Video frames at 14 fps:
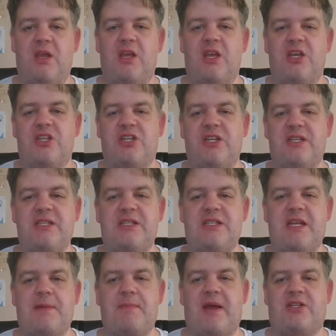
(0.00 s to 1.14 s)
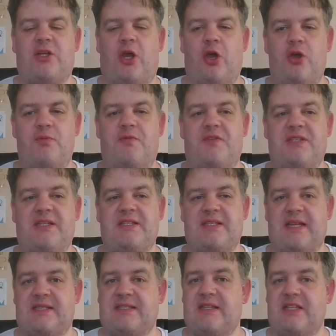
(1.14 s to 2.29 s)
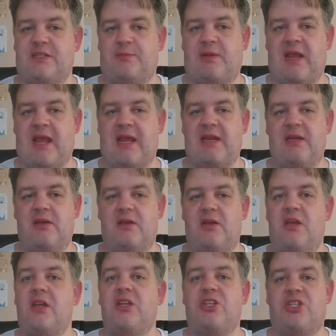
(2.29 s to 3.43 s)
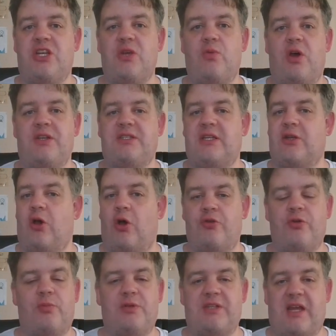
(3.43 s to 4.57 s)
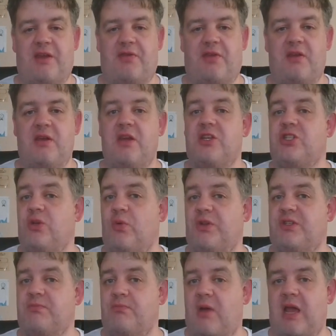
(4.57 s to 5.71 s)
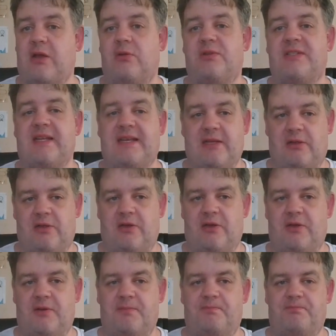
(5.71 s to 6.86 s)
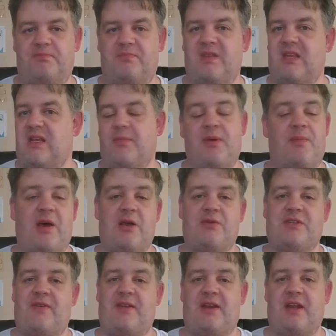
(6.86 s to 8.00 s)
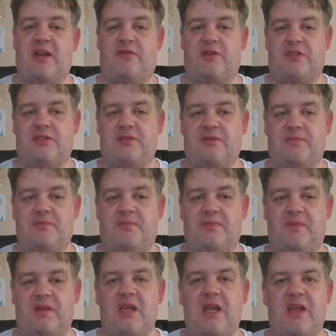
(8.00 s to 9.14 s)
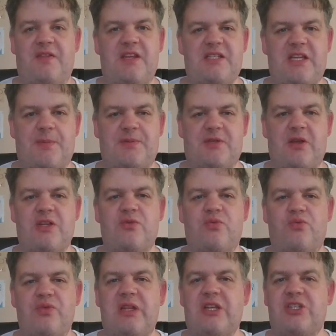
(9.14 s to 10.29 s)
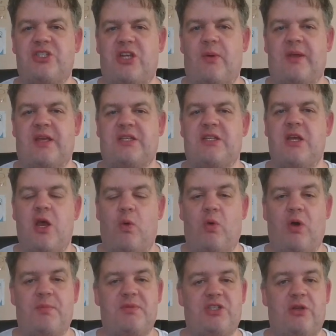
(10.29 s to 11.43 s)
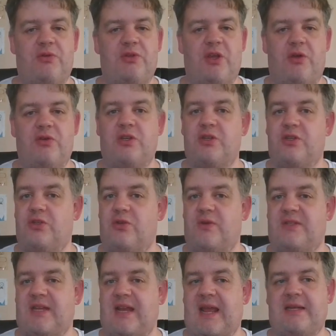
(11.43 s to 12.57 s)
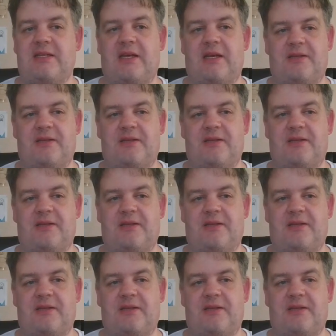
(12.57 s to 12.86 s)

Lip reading: She doesn't see much hope for success in this plan. She wants an honourable death. She wants Michael to kill her. But Michael's having none of it. This episode is really showing us what Michelle Yeoh can do as an actor.